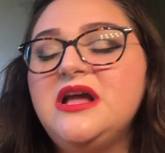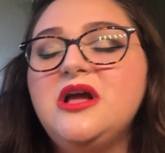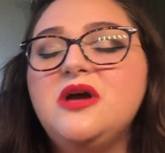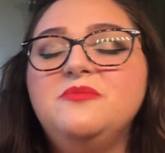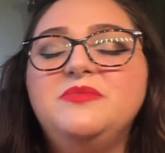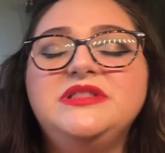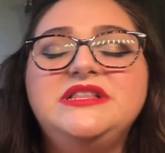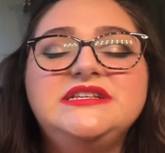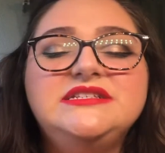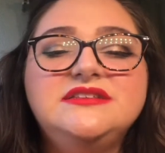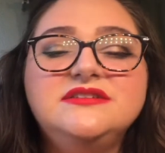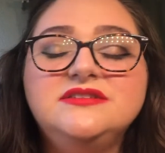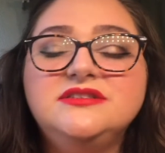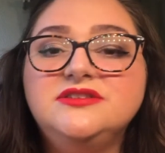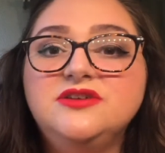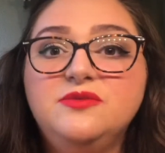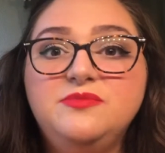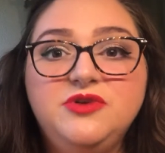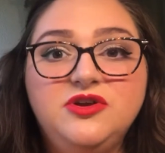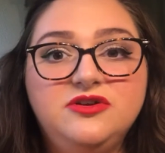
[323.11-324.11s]
But this is
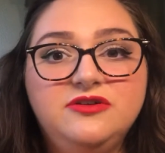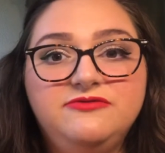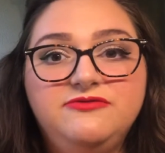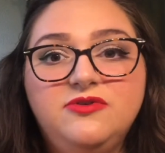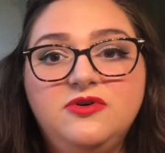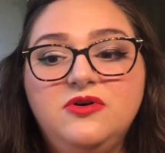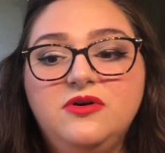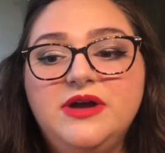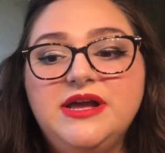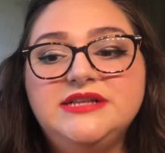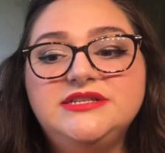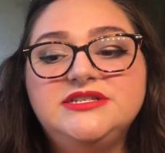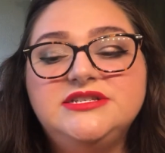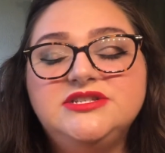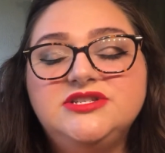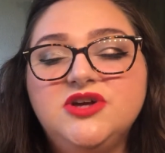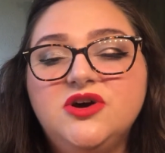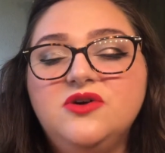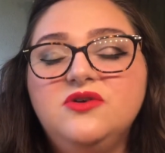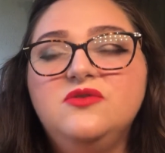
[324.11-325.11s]
so beautiful. It's
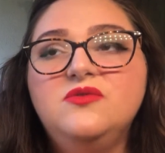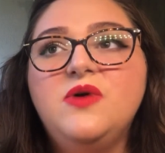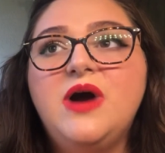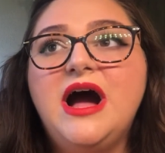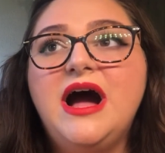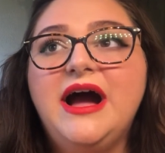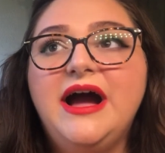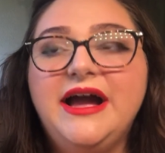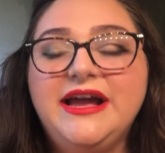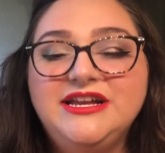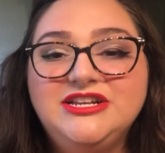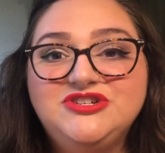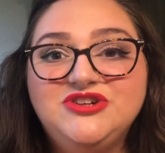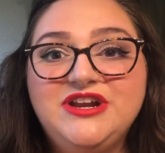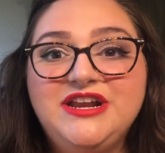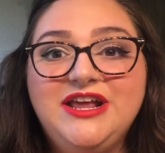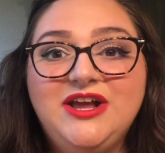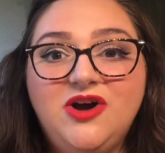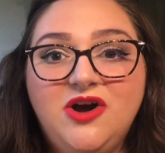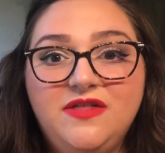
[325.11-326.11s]
so
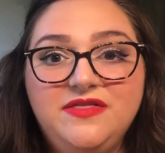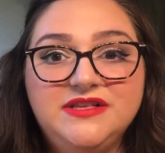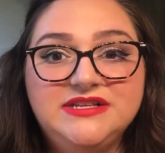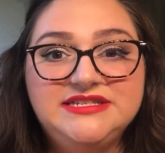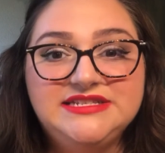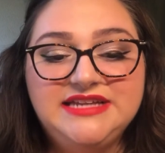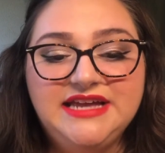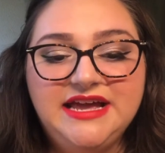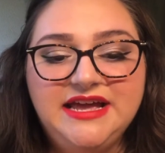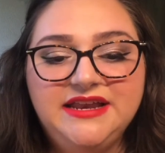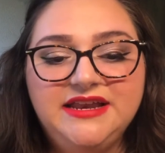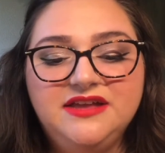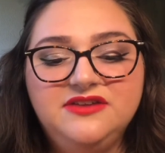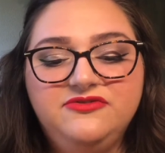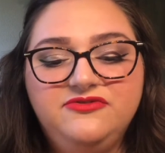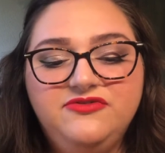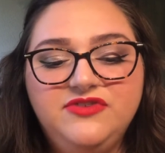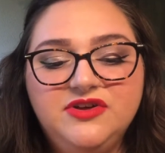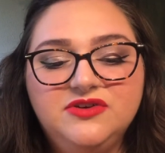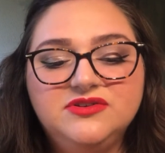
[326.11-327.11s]
hydrating on the skin. It
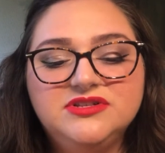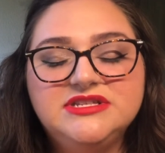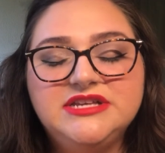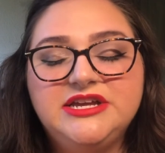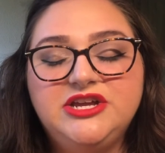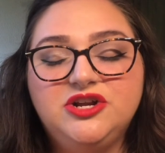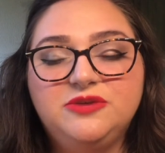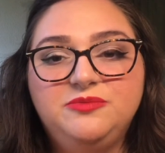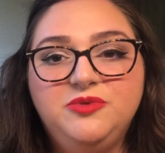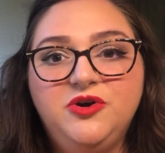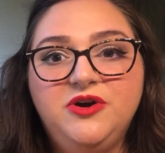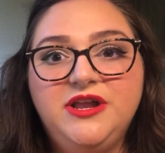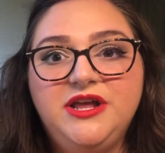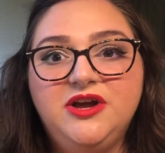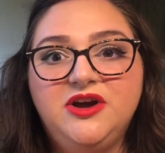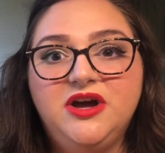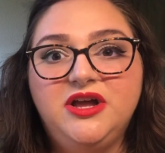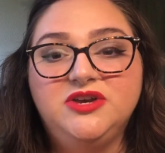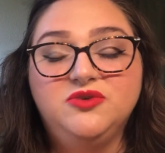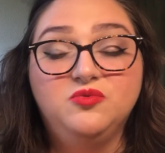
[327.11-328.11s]
feels like you're putting
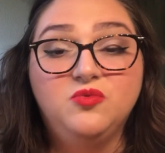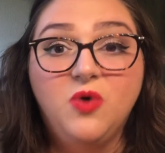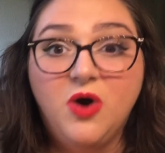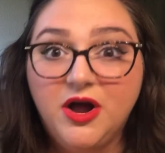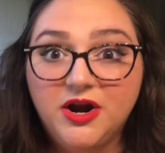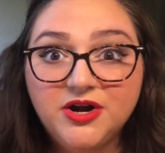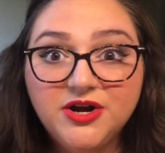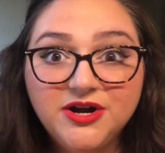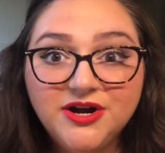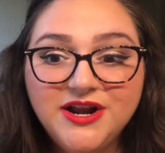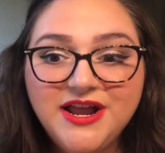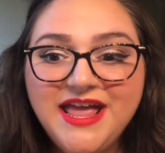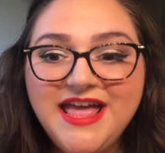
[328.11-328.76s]
on water